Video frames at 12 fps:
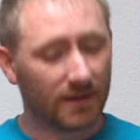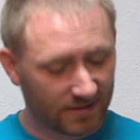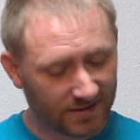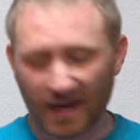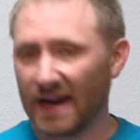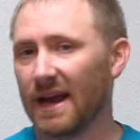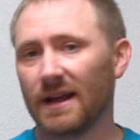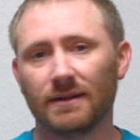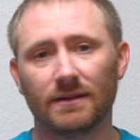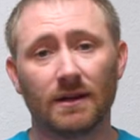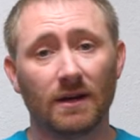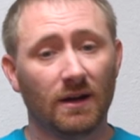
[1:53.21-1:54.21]

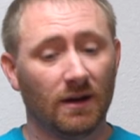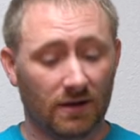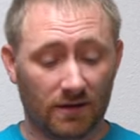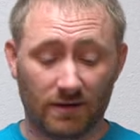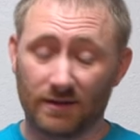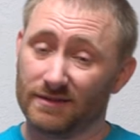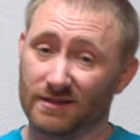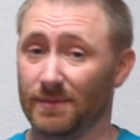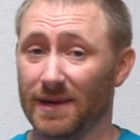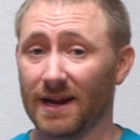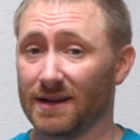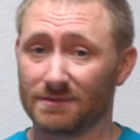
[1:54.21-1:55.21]
Sand, to
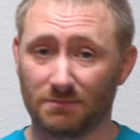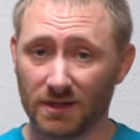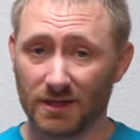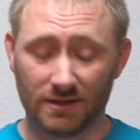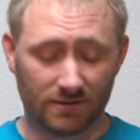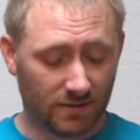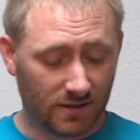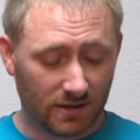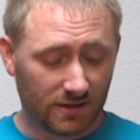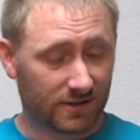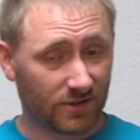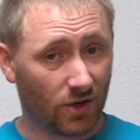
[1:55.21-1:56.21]
be honest, mud,
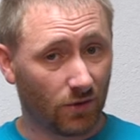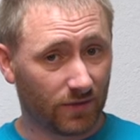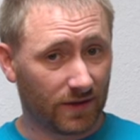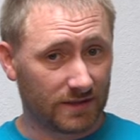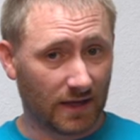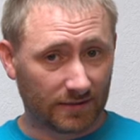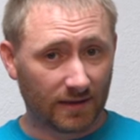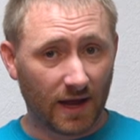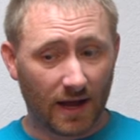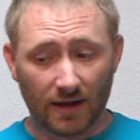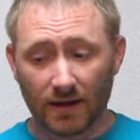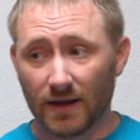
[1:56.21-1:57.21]
snow, things like
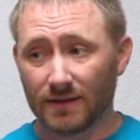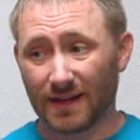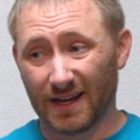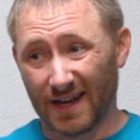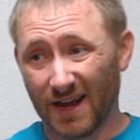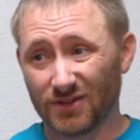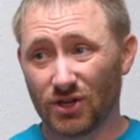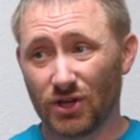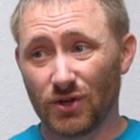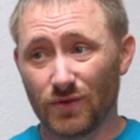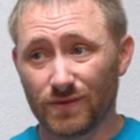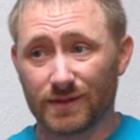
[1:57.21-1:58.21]
that, that allows you
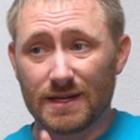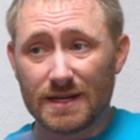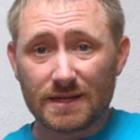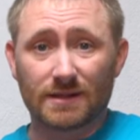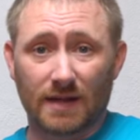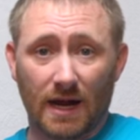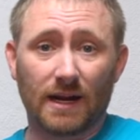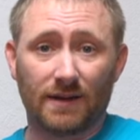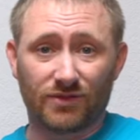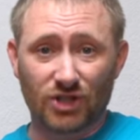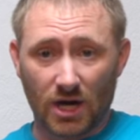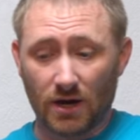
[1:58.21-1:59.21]
to use these kind
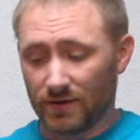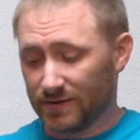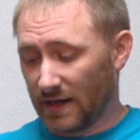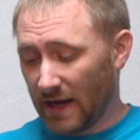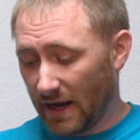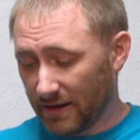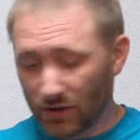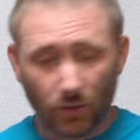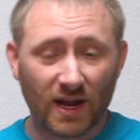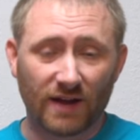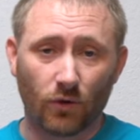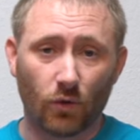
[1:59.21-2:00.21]
of chairs that
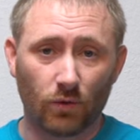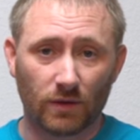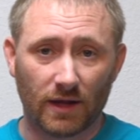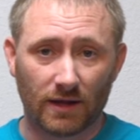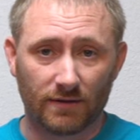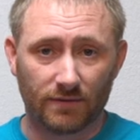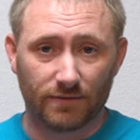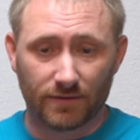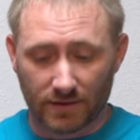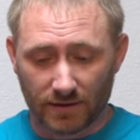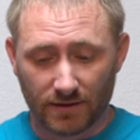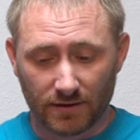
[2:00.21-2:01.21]
don't have a whole lot of
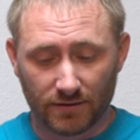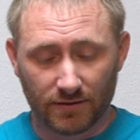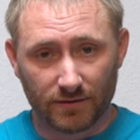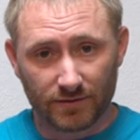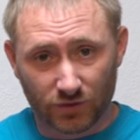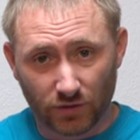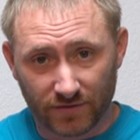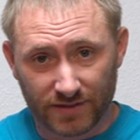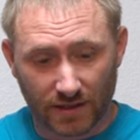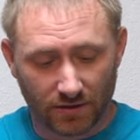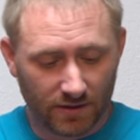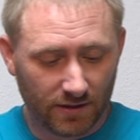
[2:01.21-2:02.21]

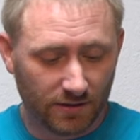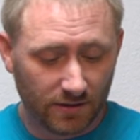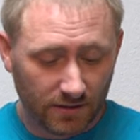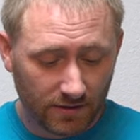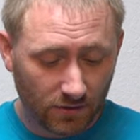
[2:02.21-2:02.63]
surface area